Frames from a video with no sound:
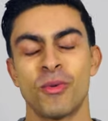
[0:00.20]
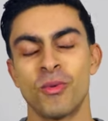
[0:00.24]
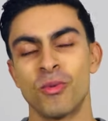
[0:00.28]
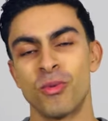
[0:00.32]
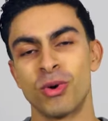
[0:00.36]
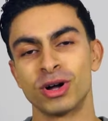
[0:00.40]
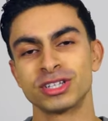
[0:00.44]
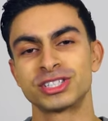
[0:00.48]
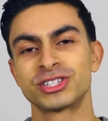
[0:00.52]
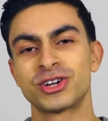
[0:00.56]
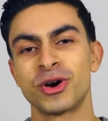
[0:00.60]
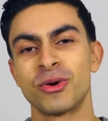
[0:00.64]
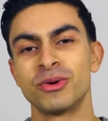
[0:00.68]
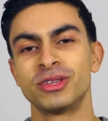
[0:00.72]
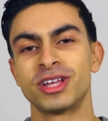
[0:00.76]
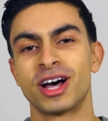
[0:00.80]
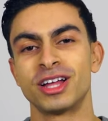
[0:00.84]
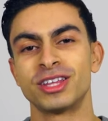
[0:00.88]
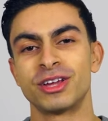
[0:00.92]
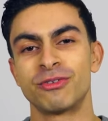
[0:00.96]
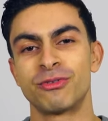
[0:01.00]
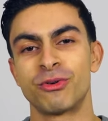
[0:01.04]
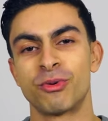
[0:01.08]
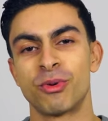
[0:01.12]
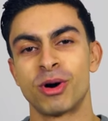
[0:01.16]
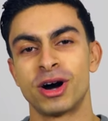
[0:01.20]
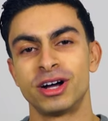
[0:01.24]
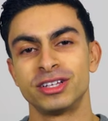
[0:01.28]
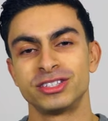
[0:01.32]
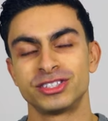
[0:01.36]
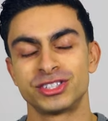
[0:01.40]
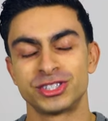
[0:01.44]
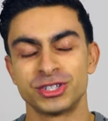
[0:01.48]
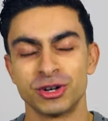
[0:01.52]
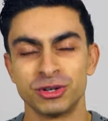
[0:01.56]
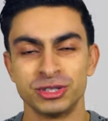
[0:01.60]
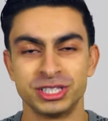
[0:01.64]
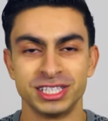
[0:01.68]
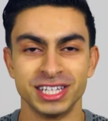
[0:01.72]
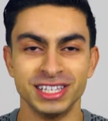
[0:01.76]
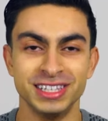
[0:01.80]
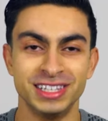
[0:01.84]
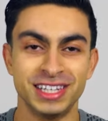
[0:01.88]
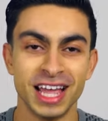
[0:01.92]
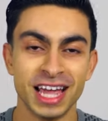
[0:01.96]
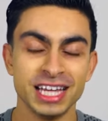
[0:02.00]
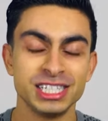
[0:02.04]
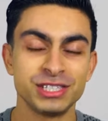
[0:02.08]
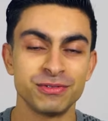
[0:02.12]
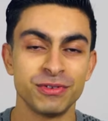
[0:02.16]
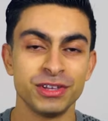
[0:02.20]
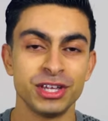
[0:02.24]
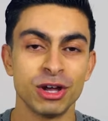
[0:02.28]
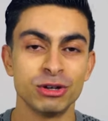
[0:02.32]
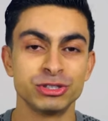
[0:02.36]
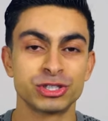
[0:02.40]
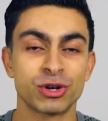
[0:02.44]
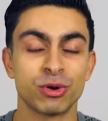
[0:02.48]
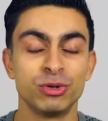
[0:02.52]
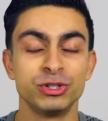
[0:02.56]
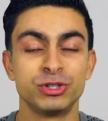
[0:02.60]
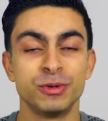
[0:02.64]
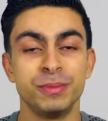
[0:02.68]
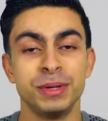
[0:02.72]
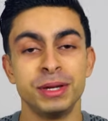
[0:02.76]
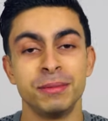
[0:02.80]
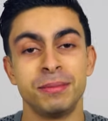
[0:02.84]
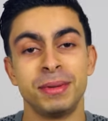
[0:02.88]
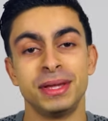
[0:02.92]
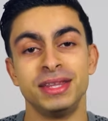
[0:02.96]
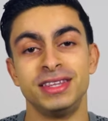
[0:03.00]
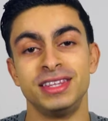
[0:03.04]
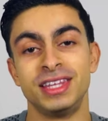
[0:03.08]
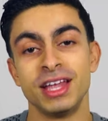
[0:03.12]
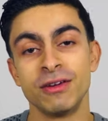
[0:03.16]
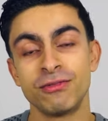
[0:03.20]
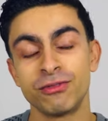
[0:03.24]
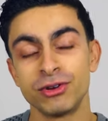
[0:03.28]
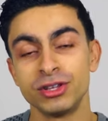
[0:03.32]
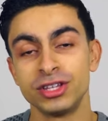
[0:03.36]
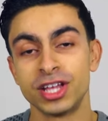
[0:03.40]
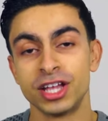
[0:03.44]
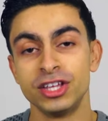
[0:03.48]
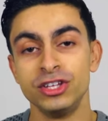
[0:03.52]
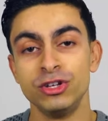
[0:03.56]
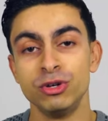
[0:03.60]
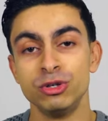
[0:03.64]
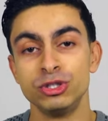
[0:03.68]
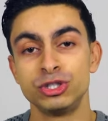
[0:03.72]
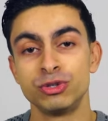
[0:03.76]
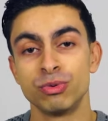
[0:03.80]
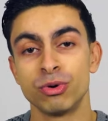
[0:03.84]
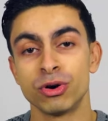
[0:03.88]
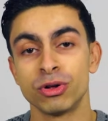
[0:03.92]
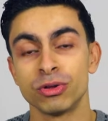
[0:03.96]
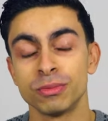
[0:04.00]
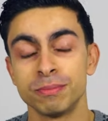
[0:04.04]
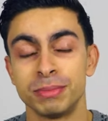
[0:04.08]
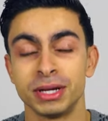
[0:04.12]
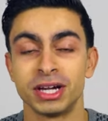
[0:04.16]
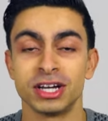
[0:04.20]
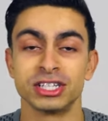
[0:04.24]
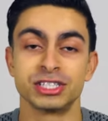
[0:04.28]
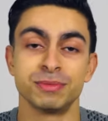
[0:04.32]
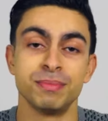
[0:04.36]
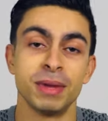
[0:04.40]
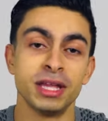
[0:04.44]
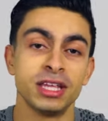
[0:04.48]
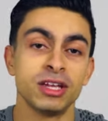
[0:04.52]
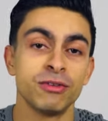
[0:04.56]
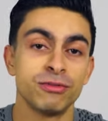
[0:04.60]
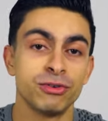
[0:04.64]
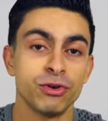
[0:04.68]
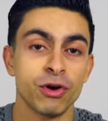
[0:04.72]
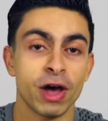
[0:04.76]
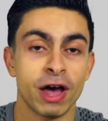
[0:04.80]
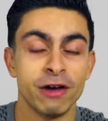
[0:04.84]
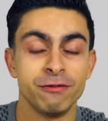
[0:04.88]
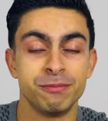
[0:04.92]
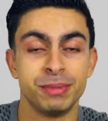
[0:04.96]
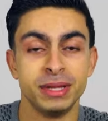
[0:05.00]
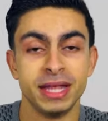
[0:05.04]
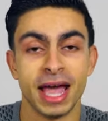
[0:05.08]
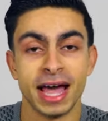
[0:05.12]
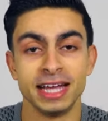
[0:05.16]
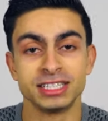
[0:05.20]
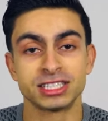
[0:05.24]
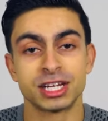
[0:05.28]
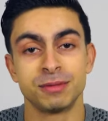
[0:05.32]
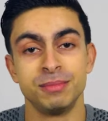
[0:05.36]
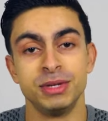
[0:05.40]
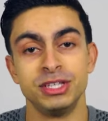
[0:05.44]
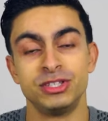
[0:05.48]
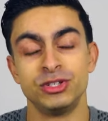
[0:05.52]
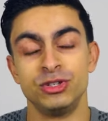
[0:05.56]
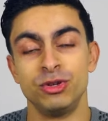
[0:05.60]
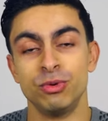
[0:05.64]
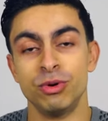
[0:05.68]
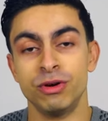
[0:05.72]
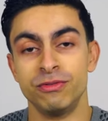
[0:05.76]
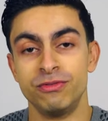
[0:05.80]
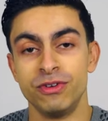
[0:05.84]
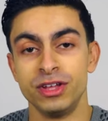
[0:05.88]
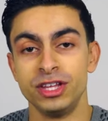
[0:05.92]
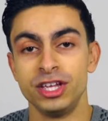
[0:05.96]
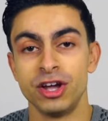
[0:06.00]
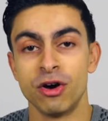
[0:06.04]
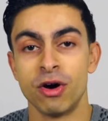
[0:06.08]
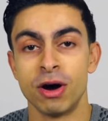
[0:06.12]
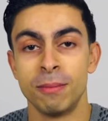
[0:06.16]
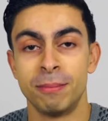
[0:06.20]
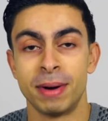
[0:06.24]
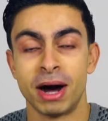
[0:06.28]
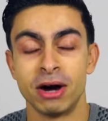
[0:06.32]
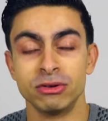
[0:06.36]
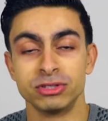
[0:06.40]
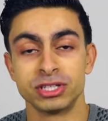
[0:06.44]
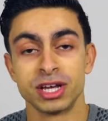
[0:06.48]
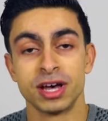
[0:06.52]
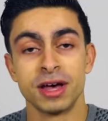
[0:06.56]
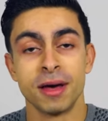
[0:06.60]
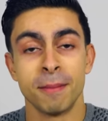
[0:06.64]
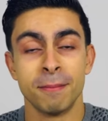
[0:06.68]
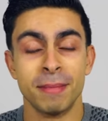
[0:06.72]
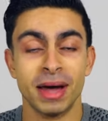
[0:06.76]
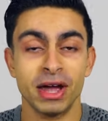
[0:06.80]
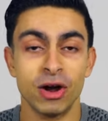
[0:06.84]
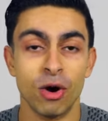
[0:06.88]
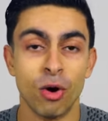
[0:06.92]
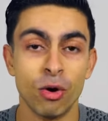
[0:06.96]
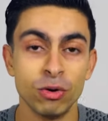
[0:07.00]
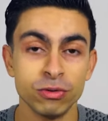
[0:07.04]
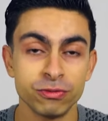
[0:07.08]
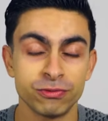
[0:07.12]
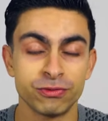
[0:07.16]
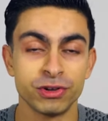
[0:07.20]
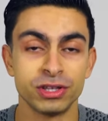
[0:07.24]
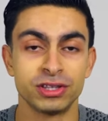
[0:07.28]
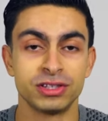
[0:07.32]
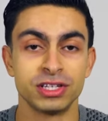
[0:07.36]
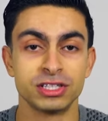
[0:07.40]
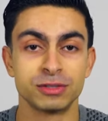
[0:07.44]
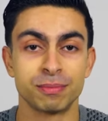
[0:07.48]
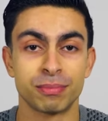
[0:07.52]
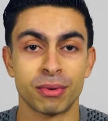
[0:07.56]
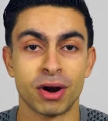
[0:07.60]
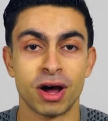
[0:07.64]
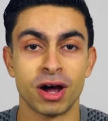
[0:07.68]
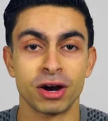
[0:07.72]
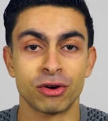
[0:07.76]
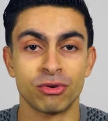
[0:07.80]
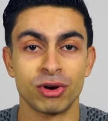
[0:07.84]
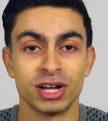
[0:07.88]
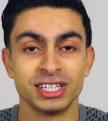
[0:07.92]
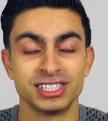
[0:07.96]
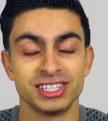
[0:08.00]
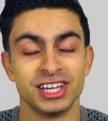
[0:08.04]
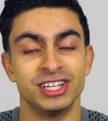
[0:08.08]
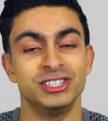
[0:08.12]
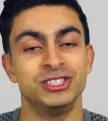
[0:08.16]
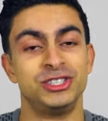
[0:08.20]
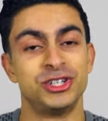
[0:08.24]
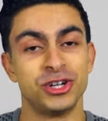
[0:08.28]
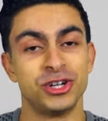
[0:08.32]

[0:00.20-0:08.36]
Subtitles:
What's going on, everyone? So today's video is going to be a bit different than usual because many of you have been asking me to do a video about my own fitness progress and